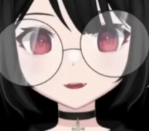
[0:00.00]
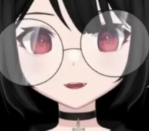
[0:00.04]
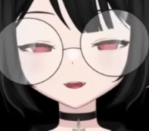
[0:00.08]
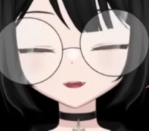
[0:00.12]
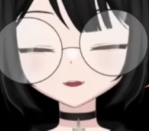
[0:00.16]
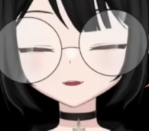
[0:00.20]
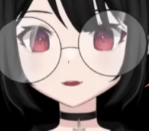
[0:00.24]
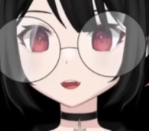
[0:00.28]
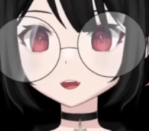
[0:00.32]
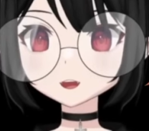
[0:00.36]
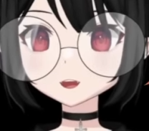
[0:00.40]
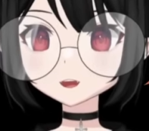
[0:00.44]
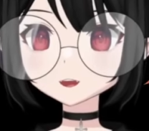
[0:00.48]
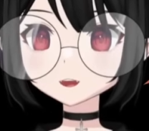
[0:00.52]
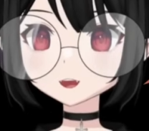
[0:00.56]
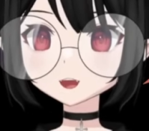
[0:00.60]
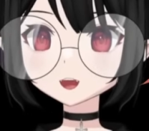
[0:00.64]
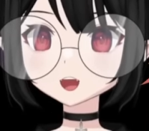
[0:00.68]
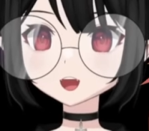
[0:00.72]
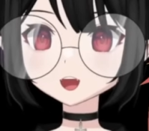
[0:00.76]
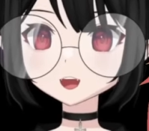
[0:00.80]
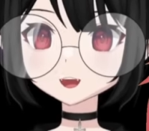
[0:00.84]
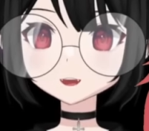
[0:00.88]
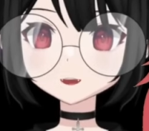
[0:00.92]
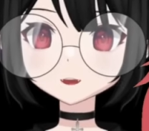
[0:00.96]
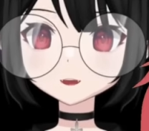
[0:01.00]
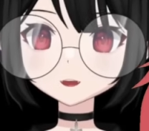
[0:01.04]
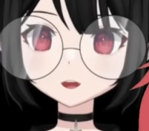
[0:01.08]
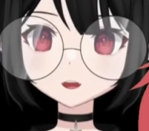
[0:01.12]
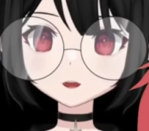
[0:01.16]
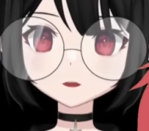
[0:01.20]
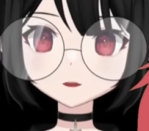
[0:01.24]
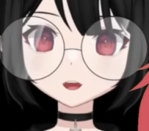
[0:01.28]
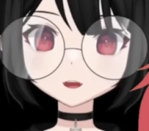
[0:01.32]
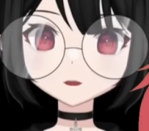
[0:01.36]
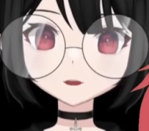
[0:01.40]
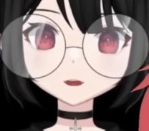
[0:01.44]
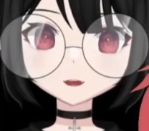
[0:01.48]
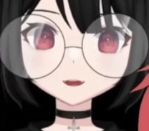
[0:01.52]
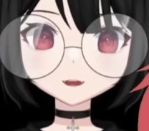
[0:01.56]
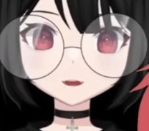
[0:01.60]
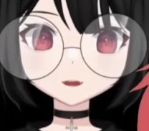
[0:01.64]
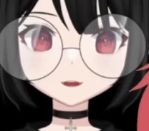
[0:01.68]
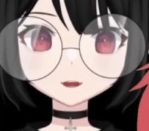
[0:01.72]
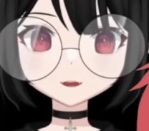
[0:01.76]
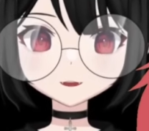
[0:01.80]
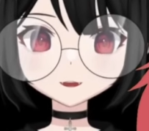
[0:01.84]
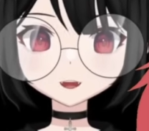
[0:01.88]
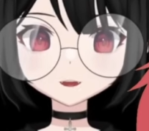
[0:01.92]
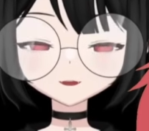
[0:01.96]
But I, you know, people like me are
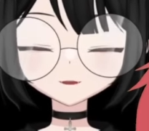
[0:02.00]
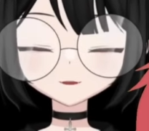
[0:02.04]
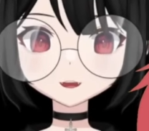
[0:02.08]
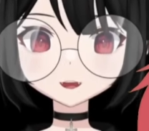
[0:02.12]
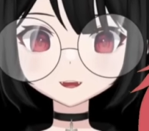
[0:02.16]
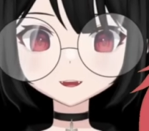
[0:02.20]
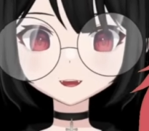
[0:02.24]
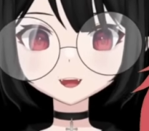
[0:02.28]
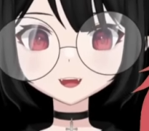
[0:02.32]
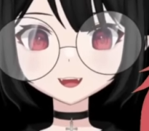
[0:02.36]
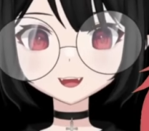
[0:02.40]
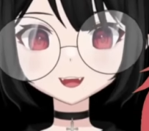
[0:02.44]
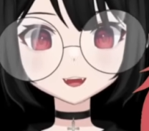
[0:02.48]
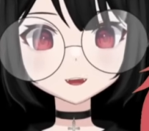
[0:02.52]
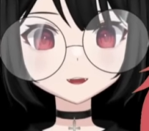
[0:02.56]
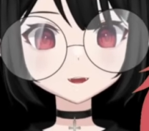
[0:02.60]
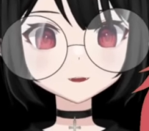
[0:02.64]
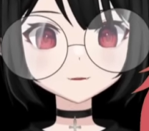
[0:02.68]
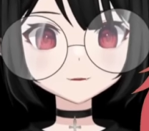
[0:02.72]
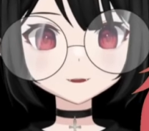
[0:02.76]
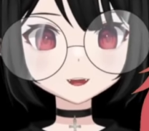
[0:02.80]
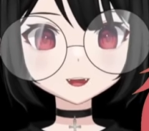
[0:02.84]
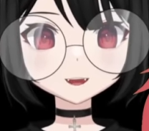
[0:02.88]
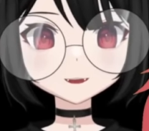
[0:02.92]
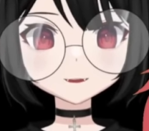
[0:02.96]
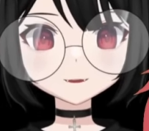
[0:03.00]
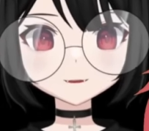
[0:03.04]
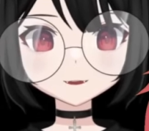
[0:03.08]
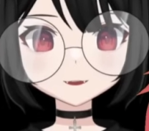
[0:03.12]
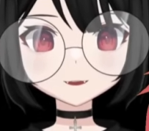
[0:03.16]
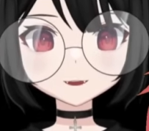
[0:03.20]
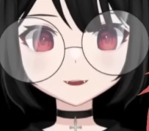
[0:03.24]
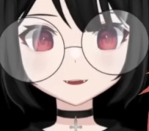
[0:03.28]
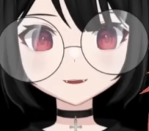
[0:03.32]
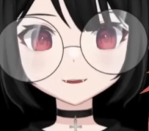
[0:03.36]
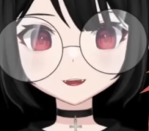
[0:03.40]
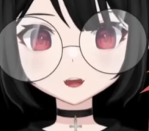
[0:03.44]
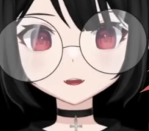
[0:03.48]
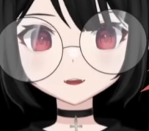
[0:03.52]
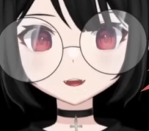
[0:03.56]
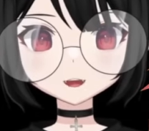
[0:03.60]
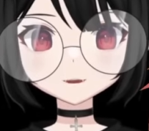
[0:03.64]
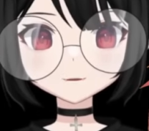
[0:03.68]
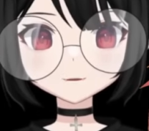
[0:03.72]
not trying to hide the fact that we have a